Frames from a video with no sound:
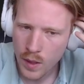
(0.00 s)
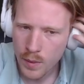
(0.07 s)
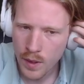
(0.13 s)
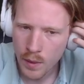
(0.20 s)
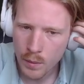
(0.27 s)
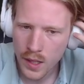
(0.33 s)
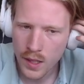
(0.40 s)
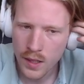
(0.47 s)
Maybe
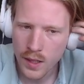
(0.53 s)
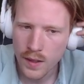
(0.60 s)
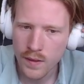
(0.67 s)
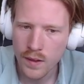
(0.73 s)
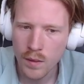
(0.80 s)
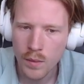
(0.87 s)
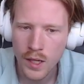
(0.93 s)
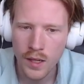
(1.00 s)
I'm being
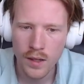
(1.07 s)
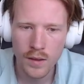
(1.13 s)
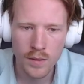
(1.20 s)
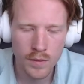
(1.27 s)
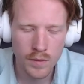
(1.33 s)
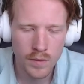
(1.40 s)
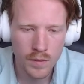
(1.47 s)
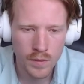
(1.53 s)
lazy about it.
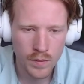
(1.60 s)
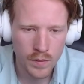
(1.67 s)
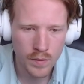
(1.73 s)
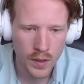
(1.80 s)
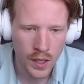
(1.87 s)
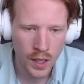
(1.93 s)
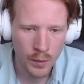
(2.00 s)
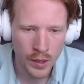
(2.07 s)

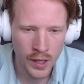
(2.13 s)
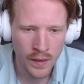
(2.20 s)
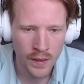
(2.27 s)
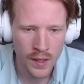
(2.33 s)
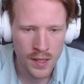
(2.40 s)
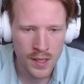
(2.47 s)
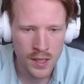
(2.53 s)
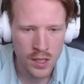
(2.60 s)
But
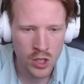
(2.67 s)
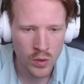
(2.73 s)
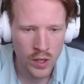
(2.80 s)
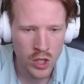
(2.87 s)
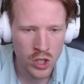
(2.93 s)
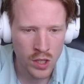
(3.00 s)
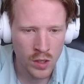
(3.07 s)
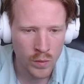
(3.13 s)
in this
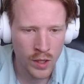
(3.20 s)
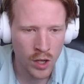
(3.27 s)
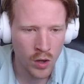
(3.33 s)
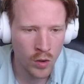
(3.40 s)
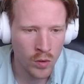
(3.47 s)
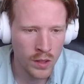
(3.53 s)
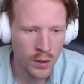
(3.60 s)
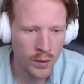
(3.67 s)
situation, we
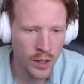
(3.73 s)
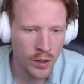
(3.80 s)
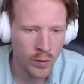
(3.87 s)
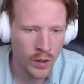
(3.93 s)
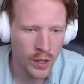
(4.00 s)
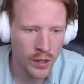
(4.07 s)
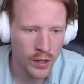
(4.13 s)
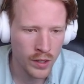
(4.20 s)
only want to
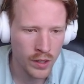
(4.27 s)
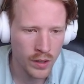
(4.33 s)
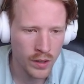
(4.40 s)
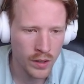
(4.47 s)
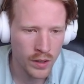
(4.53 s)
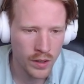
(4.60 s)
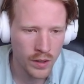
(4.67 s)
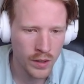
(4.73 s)
render
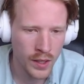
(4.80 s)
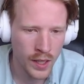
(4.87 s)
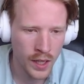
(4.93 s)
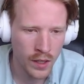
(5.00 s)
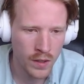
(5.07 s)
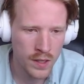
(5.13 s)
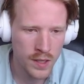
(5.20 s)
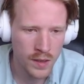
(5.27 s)
the
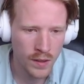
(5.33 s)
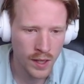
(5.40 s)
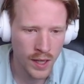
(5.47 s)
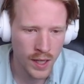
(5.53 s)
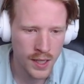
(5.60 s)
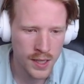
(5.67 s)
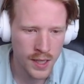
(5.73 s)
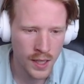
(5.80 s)
carousel
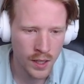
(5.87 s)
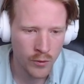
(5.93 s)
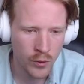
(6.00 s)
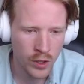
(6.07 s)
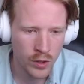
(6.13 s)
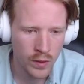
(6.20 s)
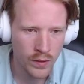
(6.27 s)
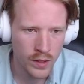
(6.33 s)
content if
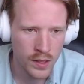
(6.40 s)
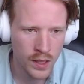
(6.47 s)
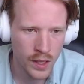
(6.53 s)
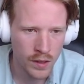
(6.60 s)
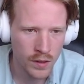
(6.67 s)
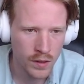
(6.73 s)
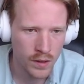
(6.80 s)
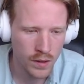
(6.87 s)
we do have a
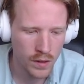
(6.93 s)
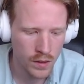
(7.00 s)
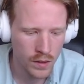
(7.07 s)
title.